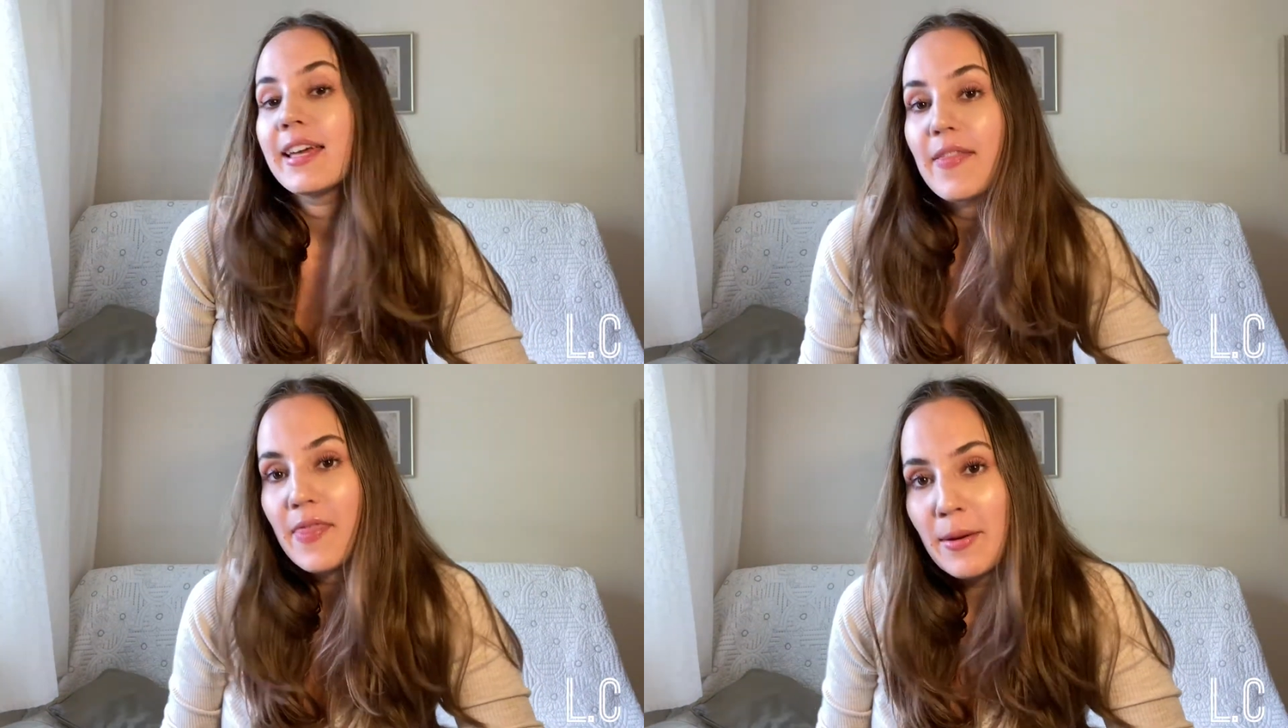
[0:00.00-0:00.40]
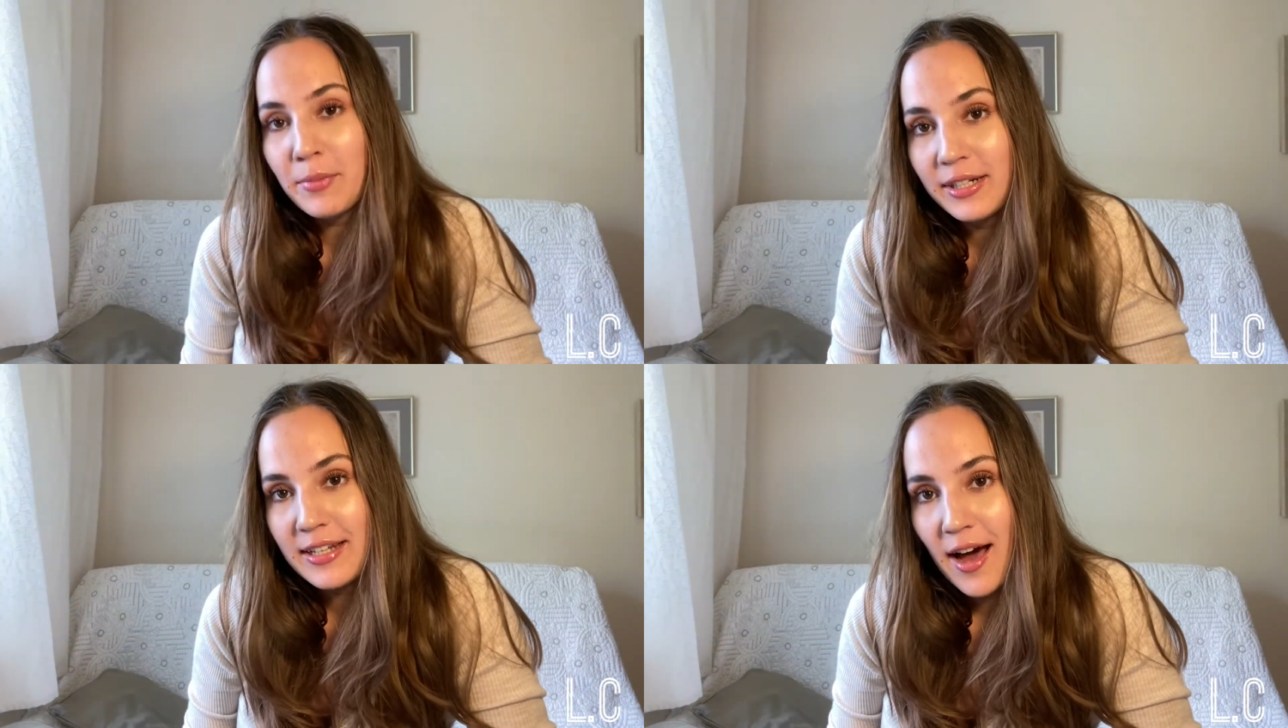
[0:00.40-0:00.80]

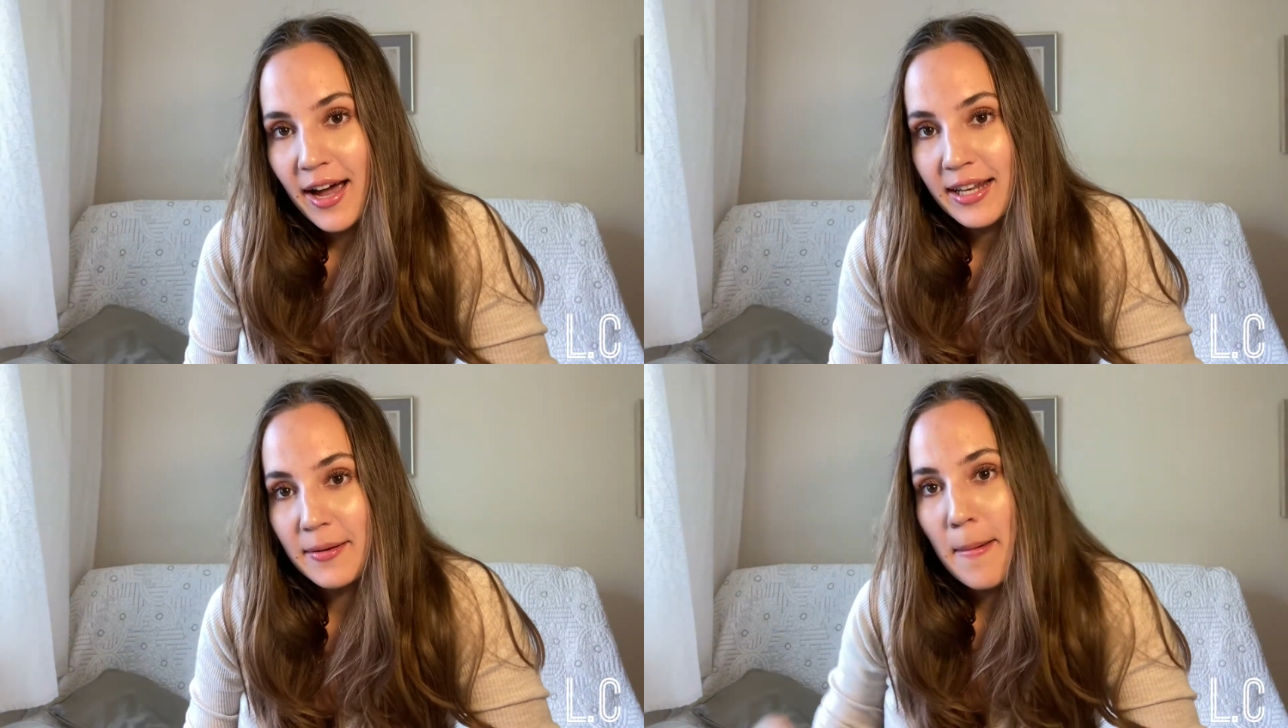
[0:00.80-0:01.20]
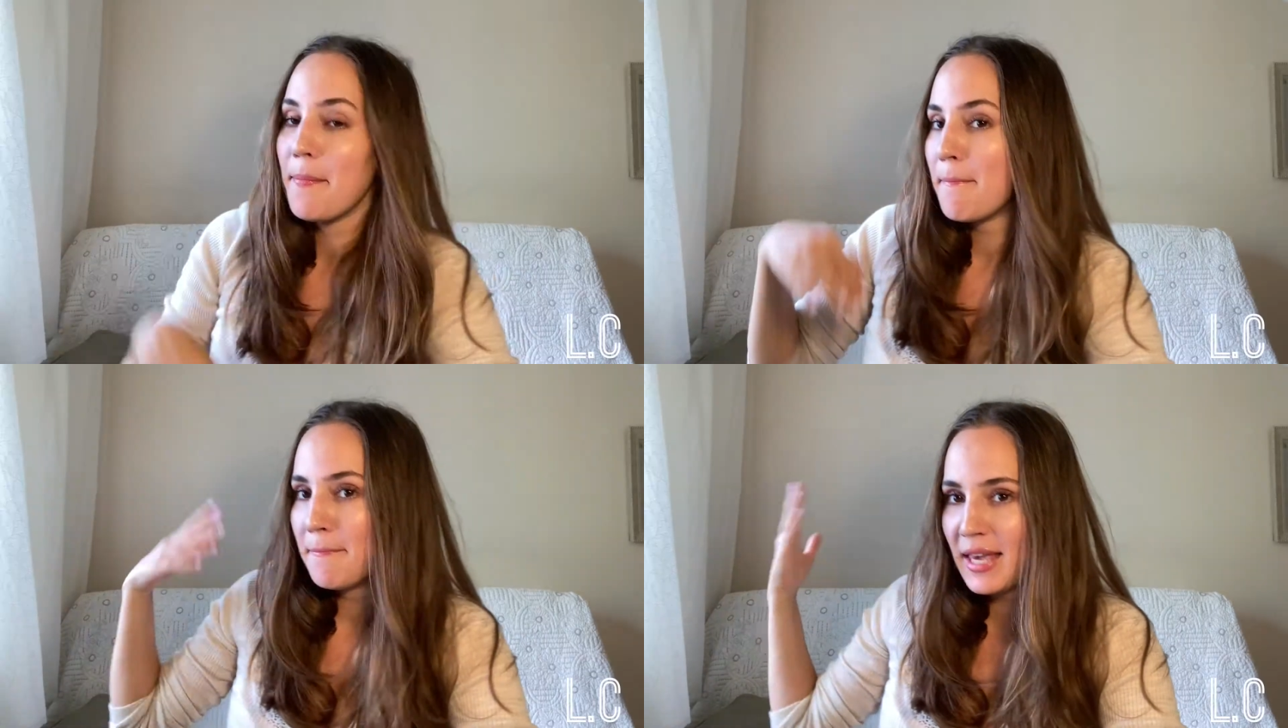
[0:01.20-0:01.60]
Number nine,
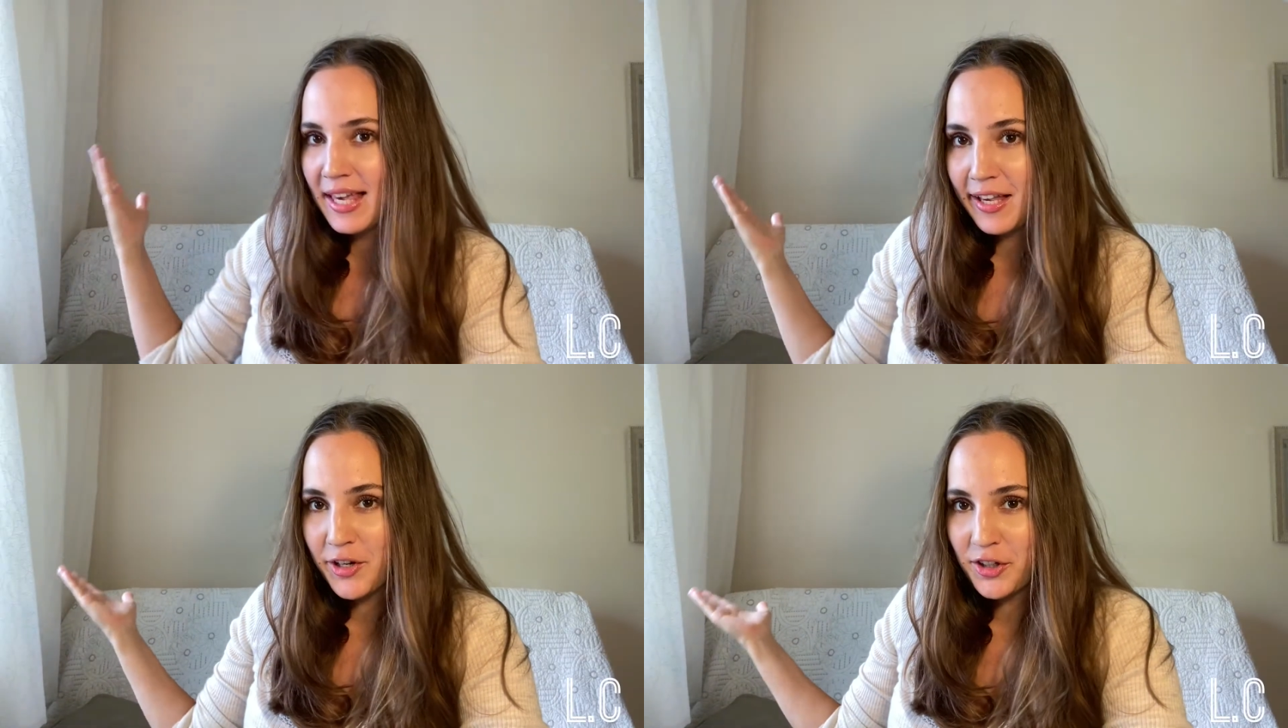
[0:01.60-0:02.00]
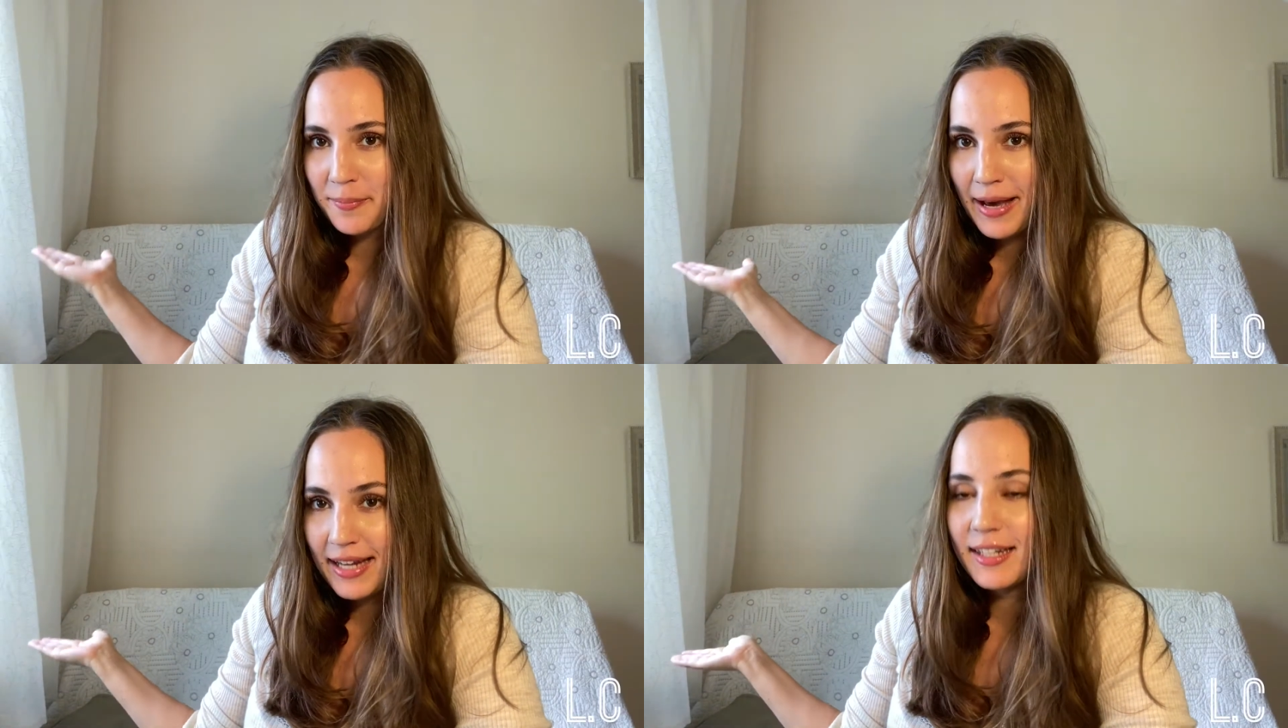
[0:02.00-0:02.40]
making your
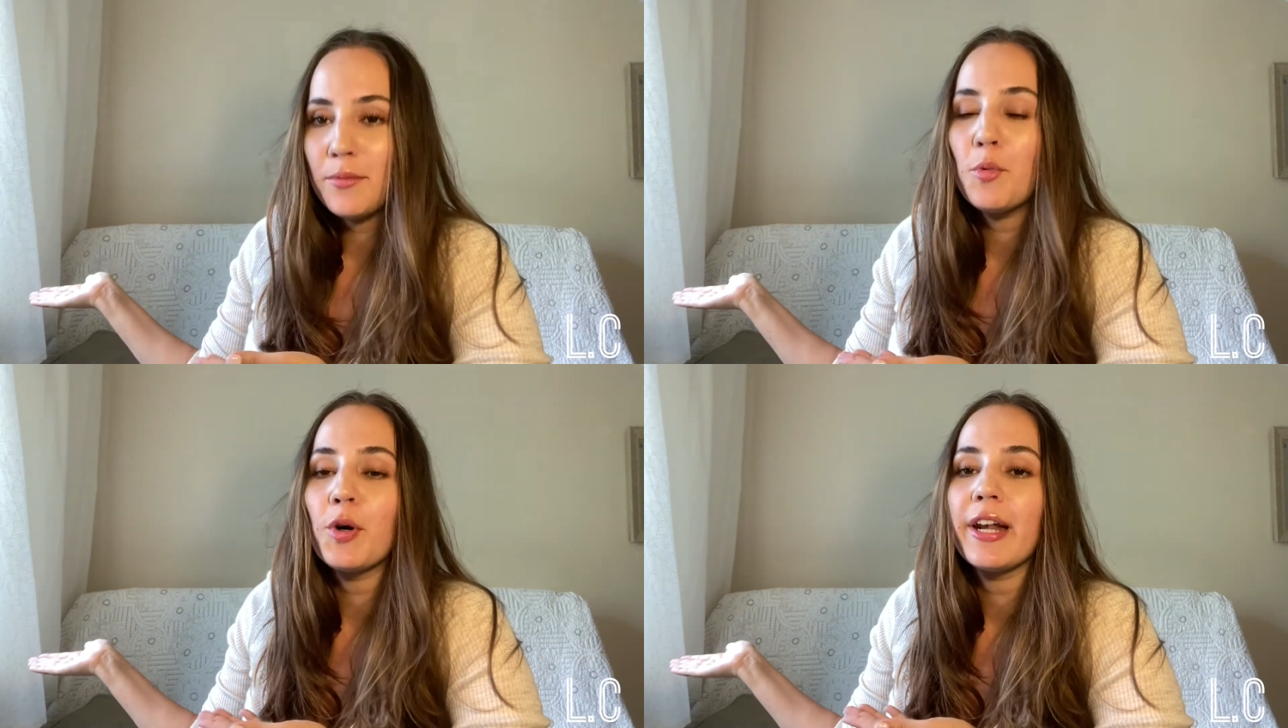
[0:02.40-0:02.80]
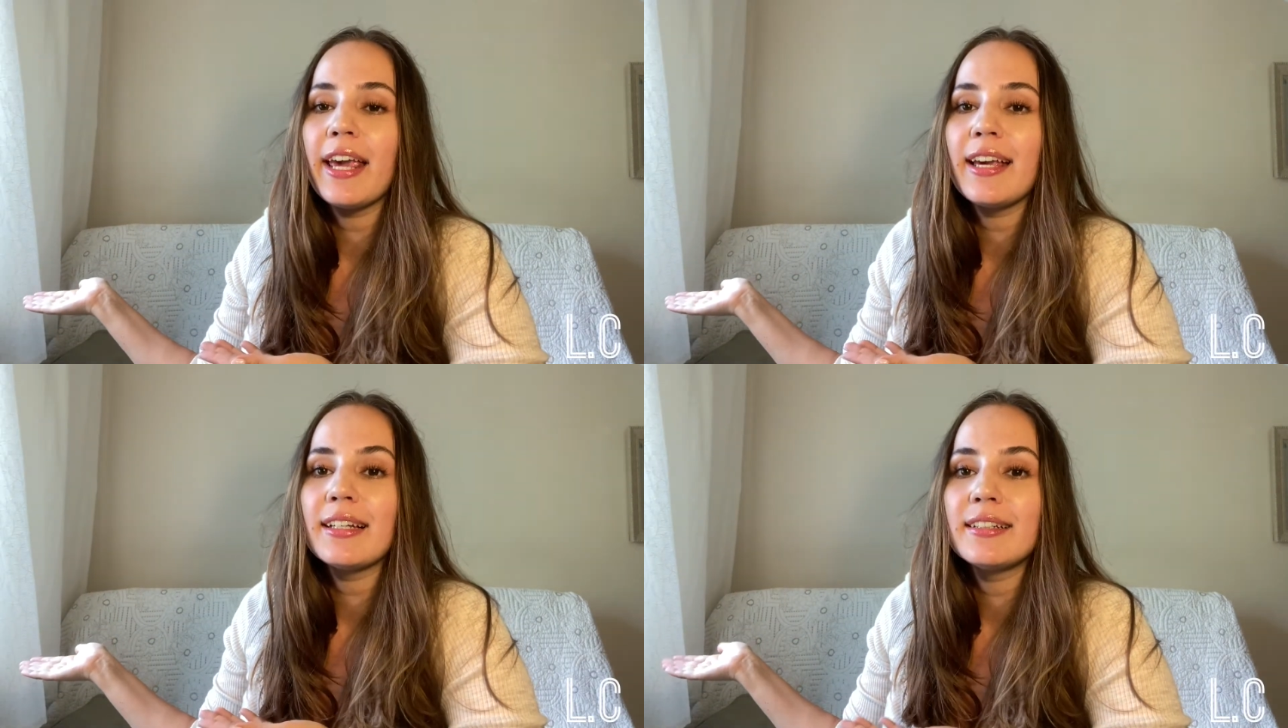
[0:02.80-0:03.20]
bed in the
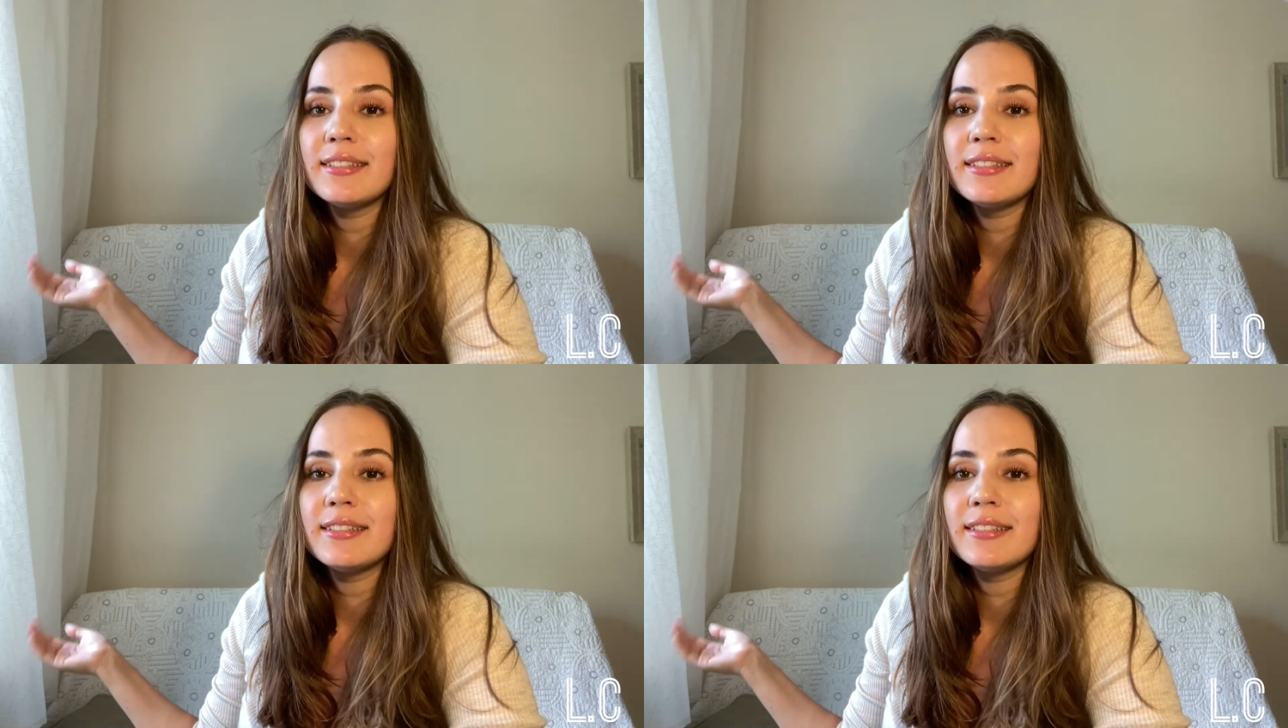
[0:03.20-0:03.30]
morning